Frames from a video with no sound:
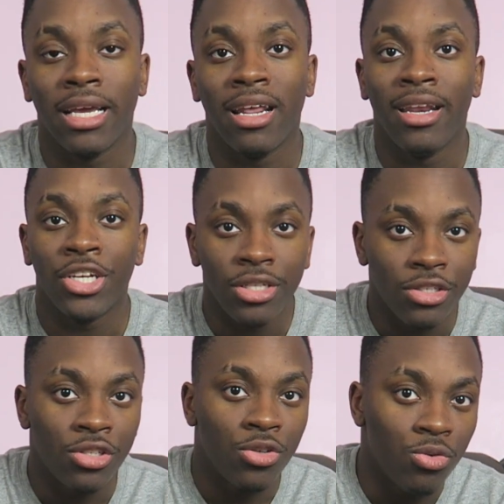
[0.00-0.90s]
in
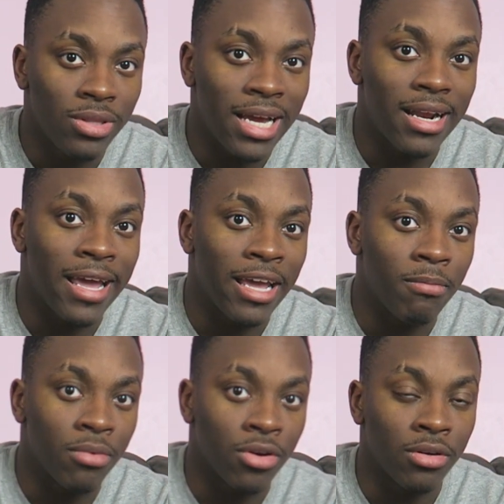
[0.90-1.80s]
addition to that
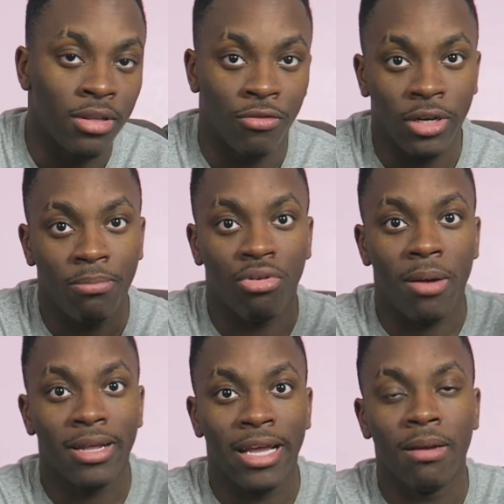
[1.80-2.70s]
amber, the really
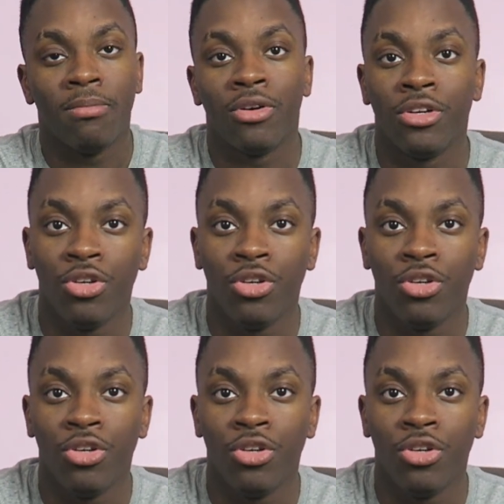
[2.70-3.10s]
prominent amber,